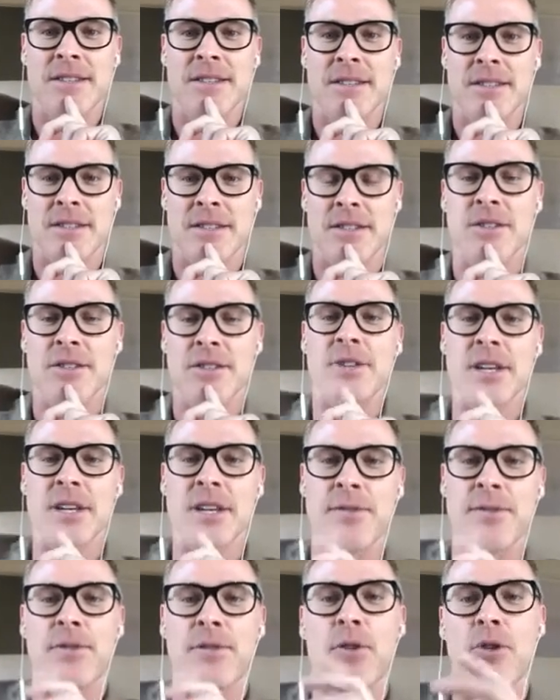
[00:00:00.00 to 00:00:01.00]
So
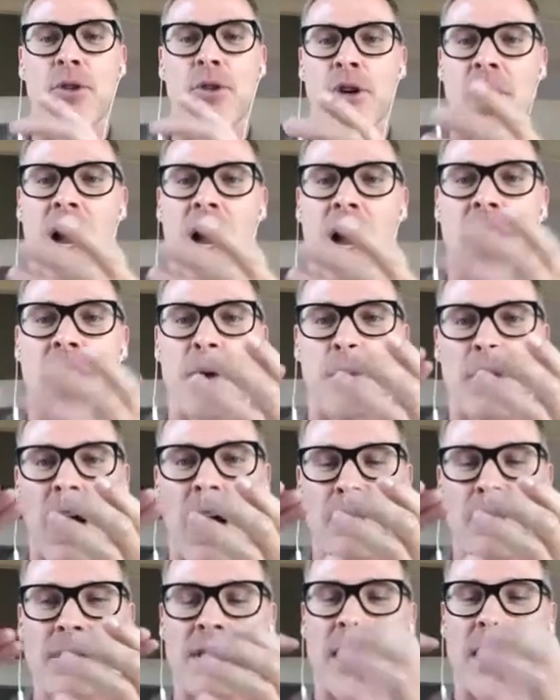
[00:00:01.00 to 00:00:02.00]
therefore, I
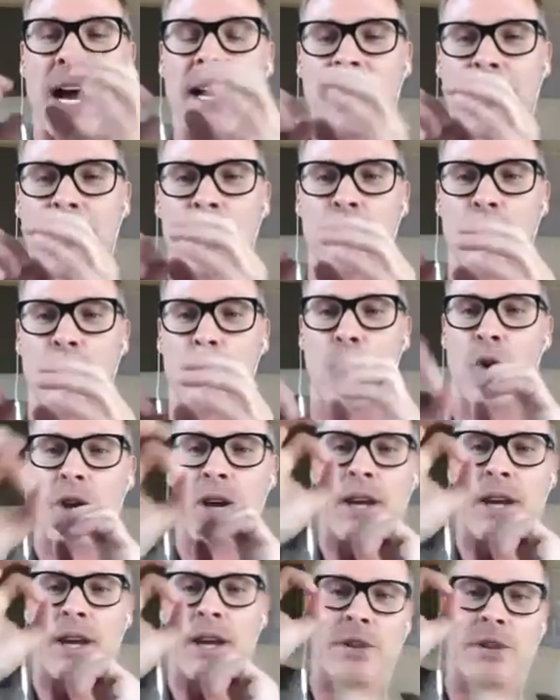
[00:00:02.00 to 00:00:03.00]
was kind of
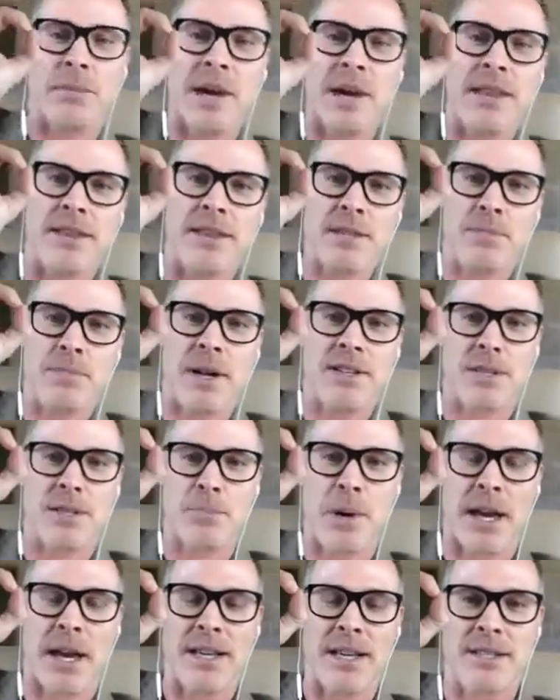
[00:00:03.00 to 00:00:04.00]
working with about this much
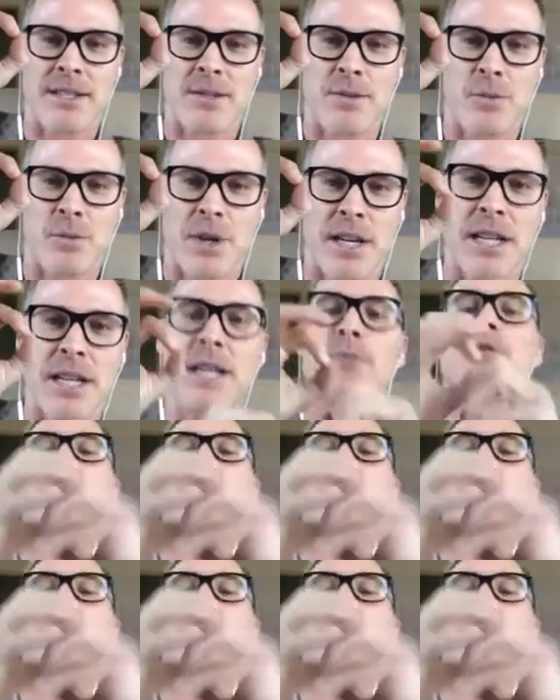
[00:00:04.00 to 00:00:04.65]
space, where he was